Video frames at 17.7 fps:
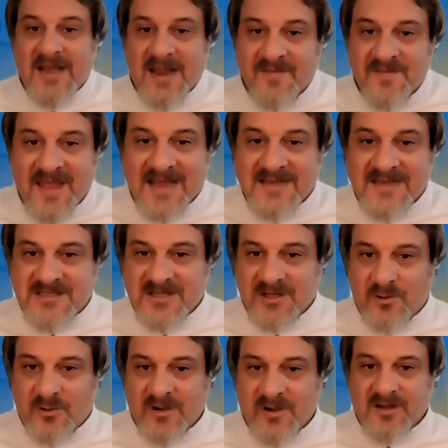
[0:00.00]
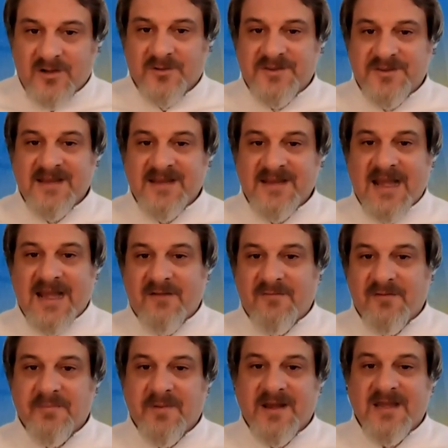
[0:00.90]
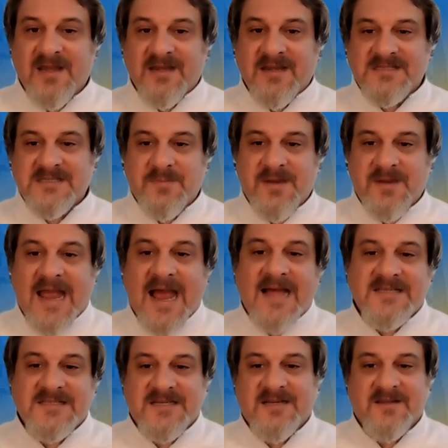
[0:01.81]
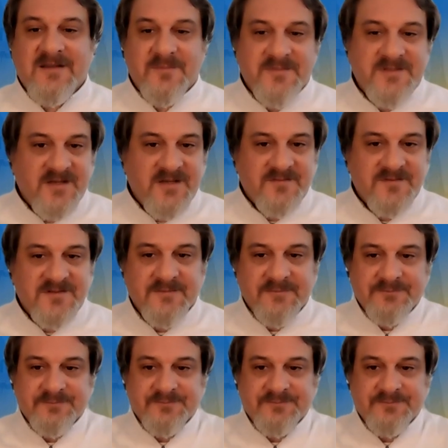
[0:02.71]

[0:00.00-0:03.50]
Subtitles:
And that's the critical thing that everybody needs to be asking themselves.